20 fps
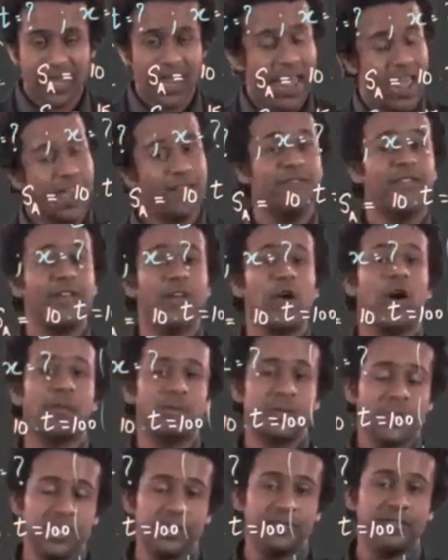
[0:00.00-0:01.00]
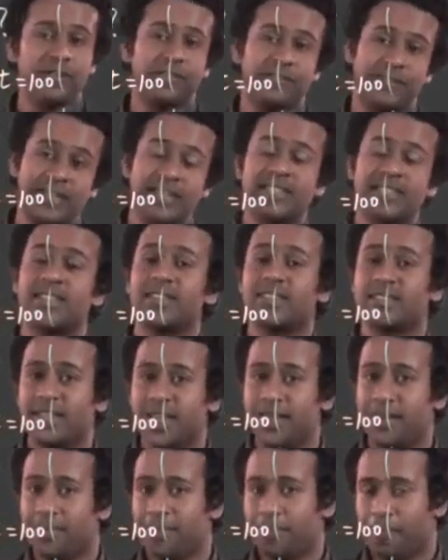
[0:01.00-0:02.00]
Every observer feels the
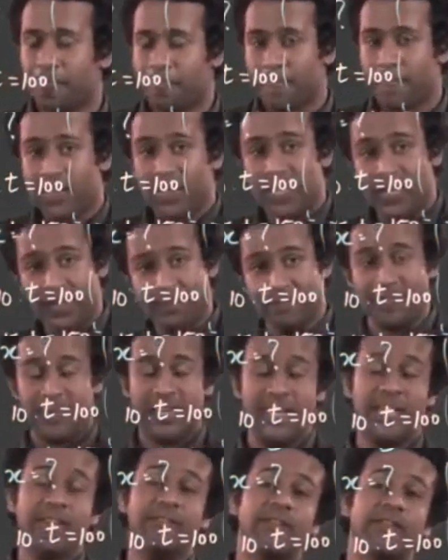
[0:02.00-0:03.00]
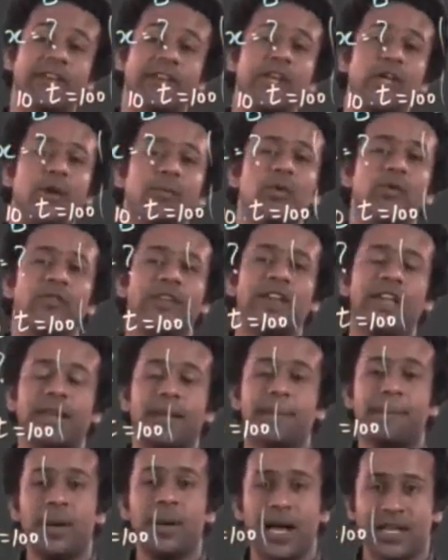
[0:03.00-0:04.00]
same. Even when you're moving in
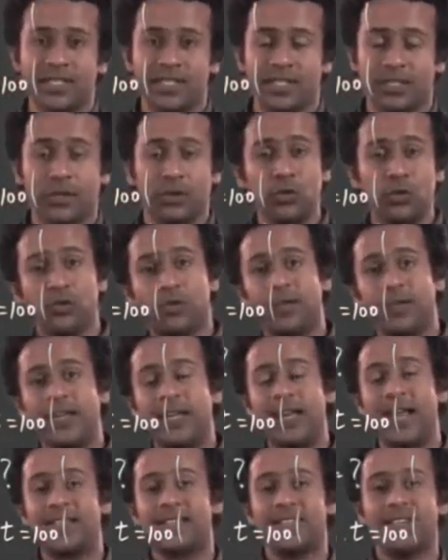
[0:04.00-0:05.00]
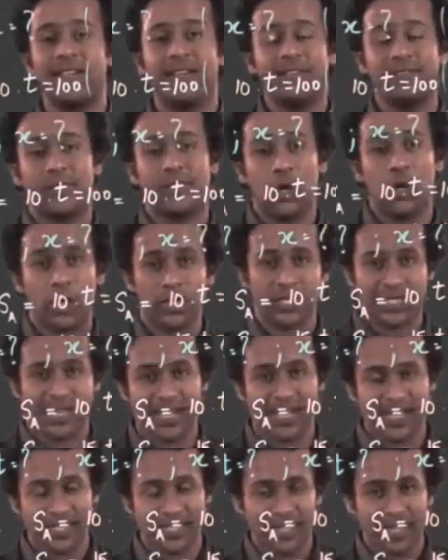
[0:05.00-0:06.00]
a bus, you feel as if you're
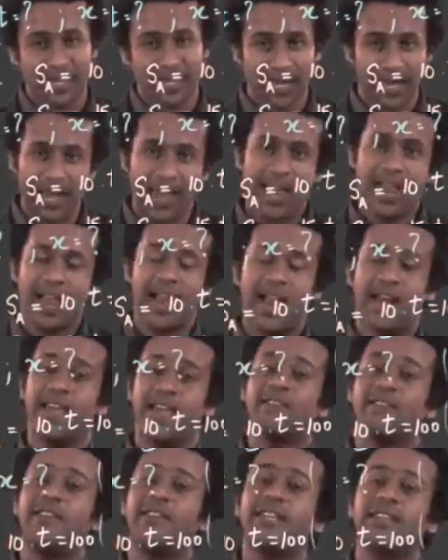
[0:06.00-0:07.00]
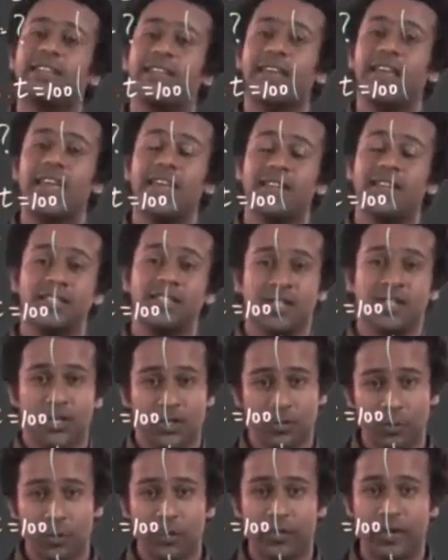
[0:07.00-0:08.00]
stationary and everything else
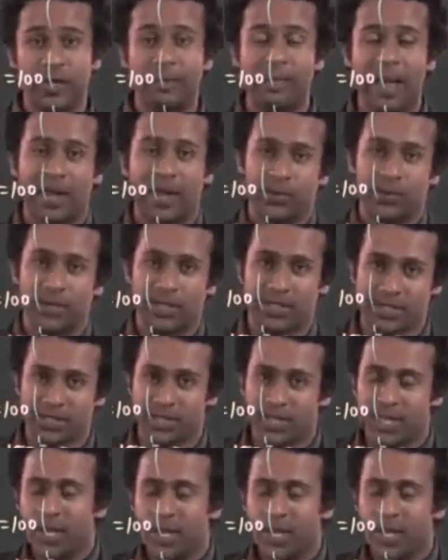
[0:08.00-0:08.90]
is moving backwards.